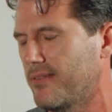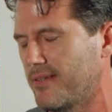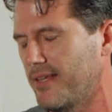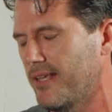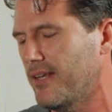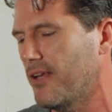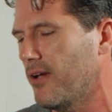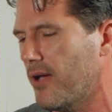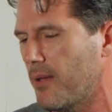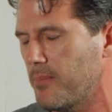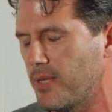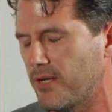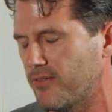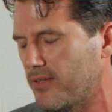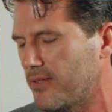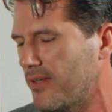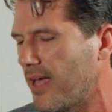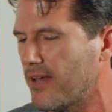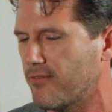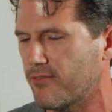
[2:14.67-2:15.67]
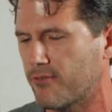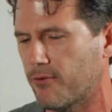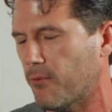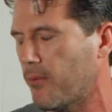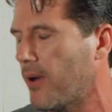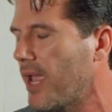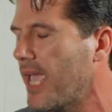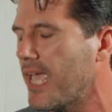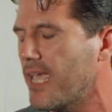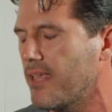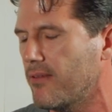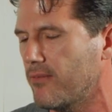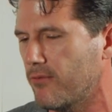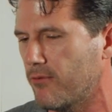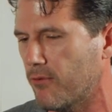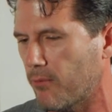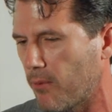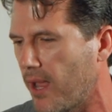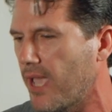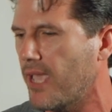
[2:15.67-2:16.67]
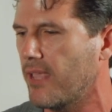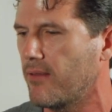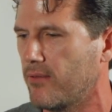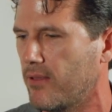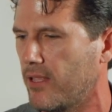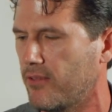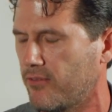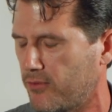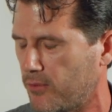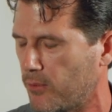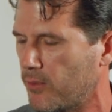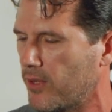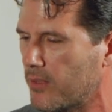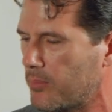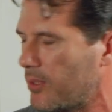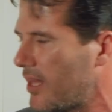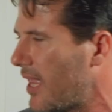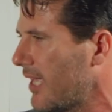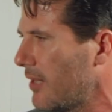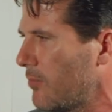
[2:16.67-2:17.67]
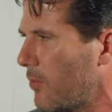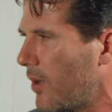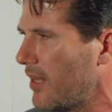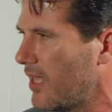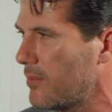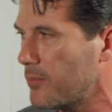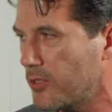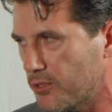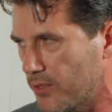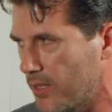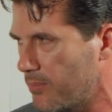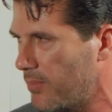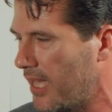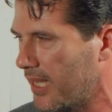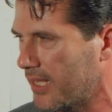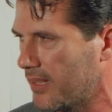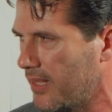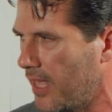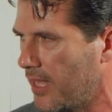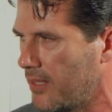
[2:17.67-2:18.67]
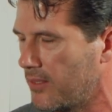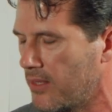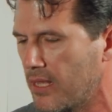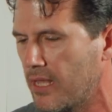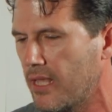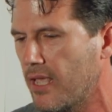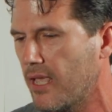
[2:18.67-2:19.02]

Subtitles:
and there's a lot of great historic black and white imagery back then.